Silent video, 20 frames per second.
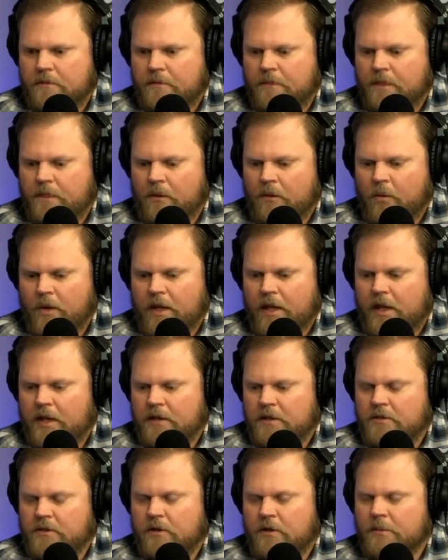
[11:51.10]
We can't
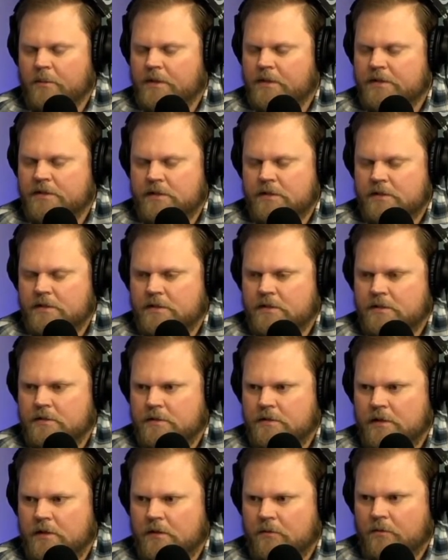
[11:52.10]
determine the
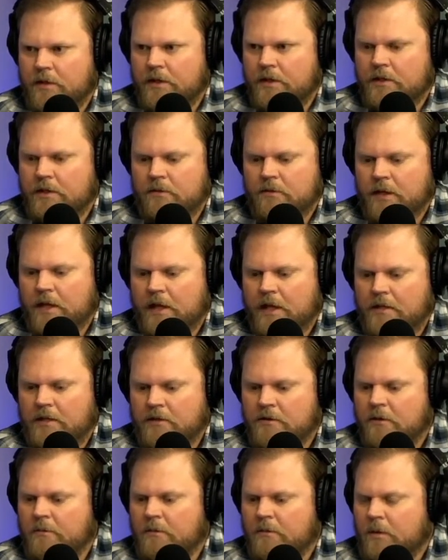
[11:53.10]
seasons. Like we didn't we can't
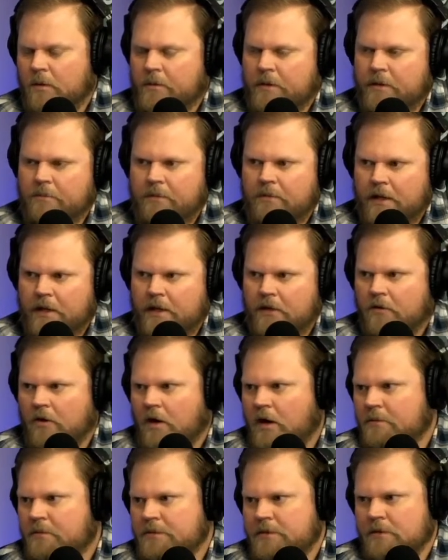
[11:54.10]
determine when we plant
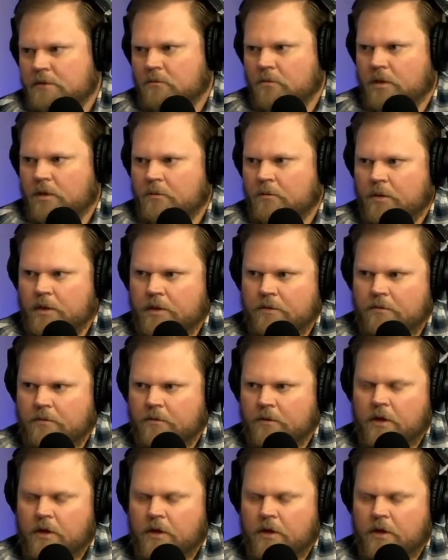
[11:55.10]
crops and when we're